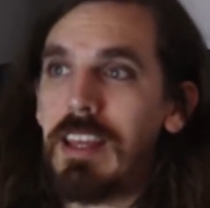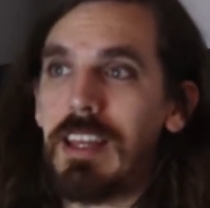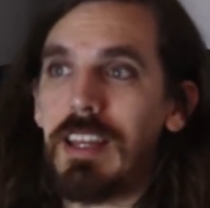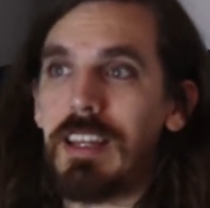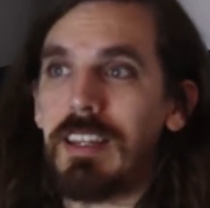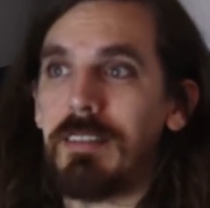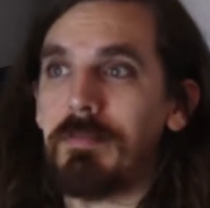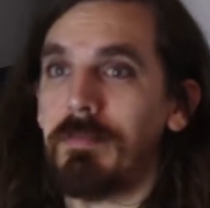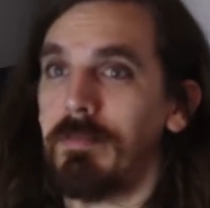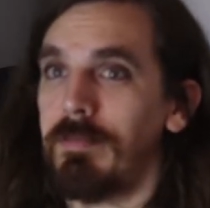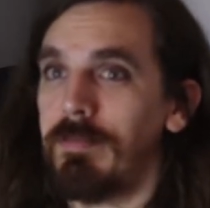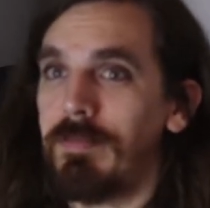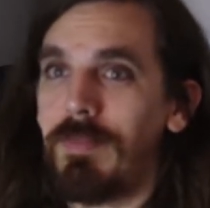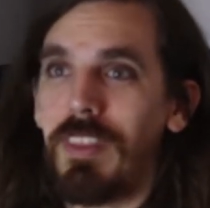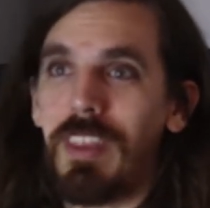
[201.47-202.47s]

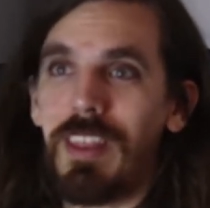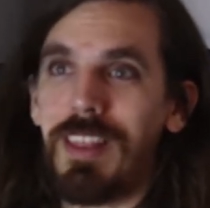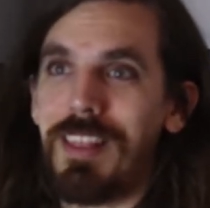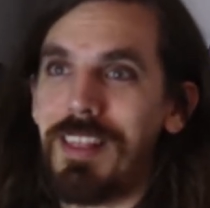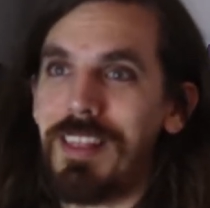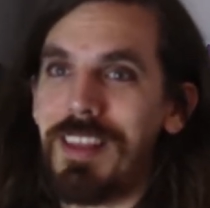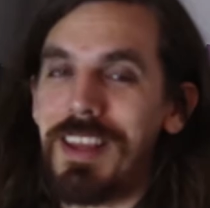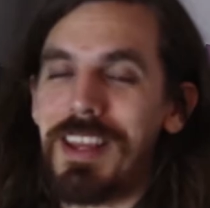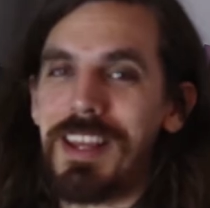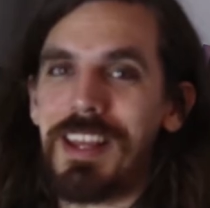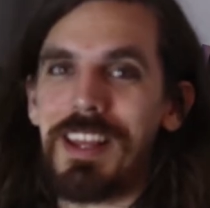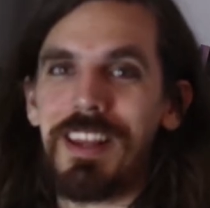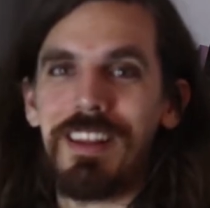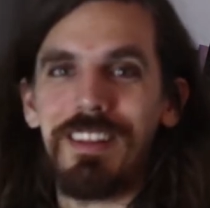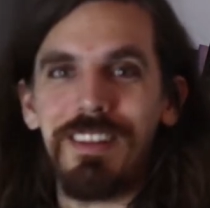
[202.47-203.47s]

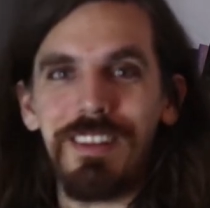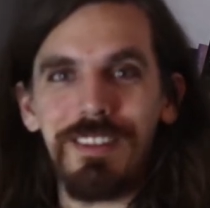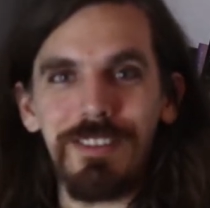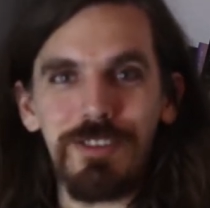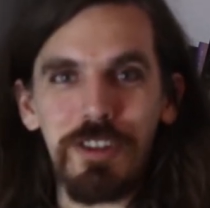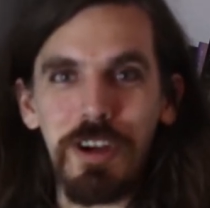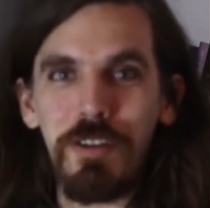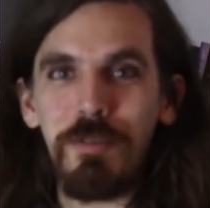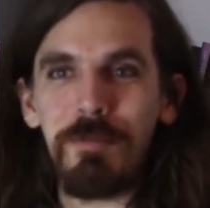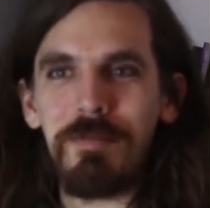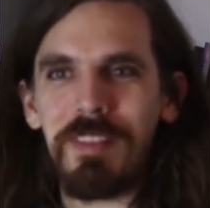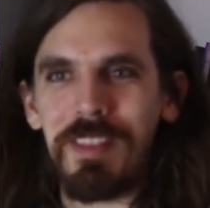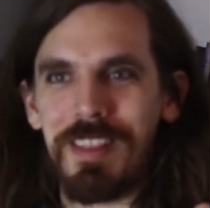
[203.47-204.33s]
The CHOAM,